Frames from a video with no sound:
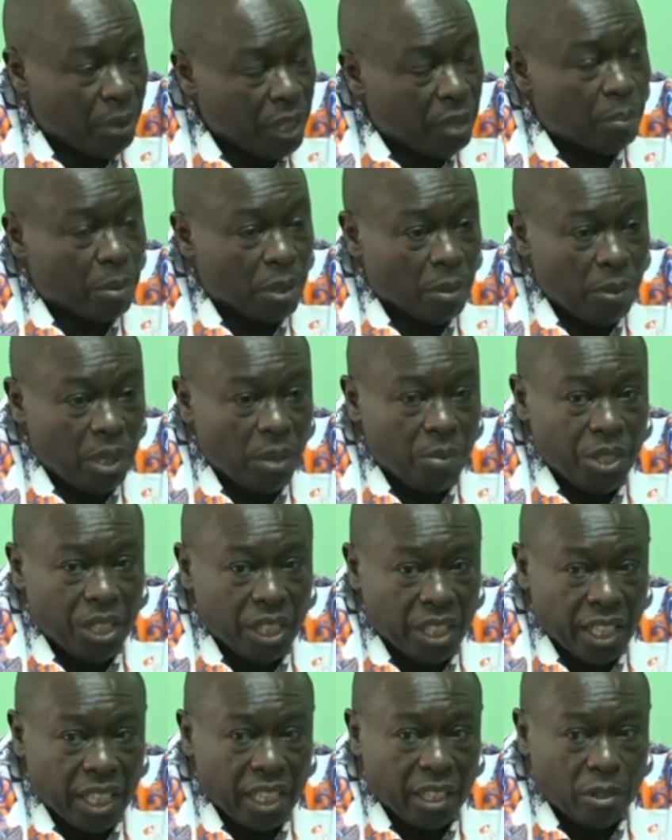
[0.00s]
big problem
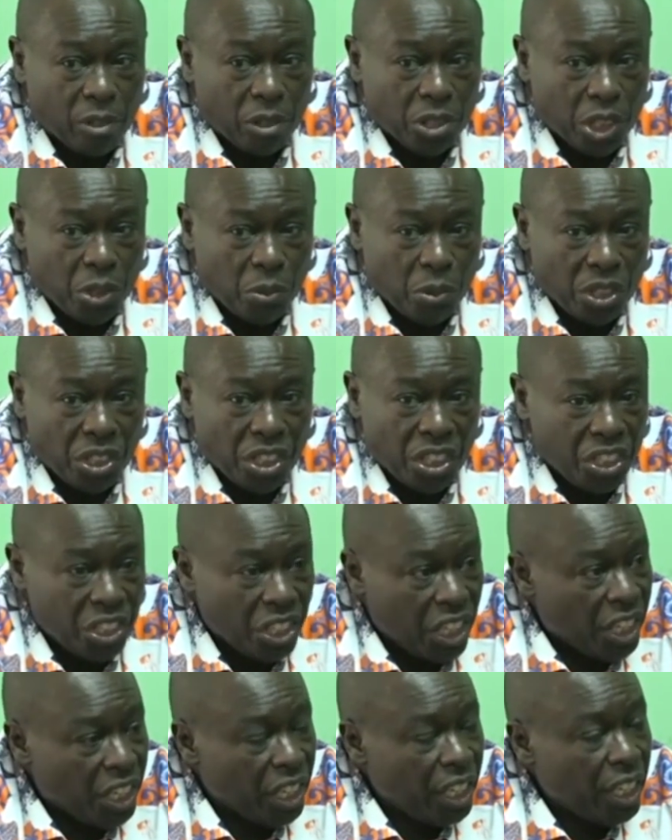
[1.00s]
in Kieni constituency in
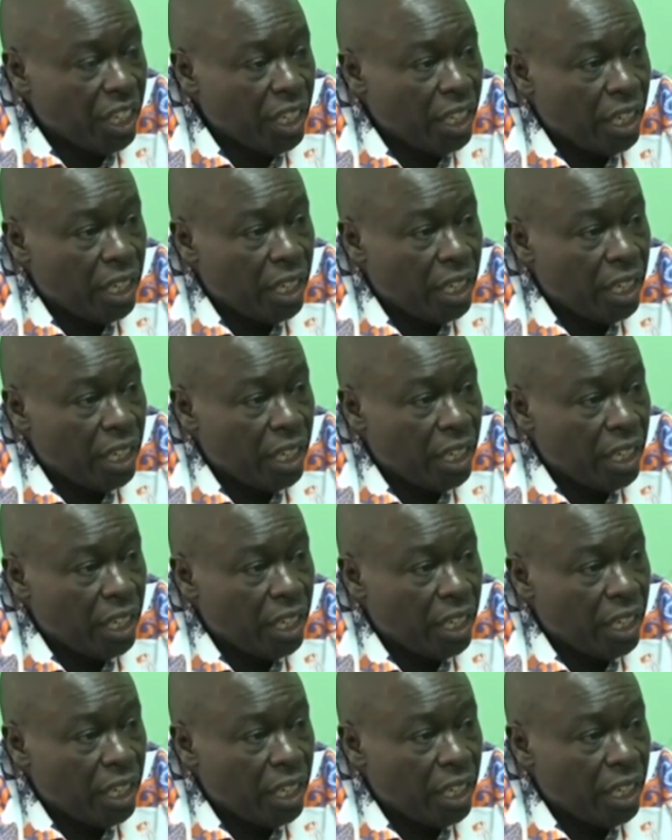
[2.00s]
Nyeri.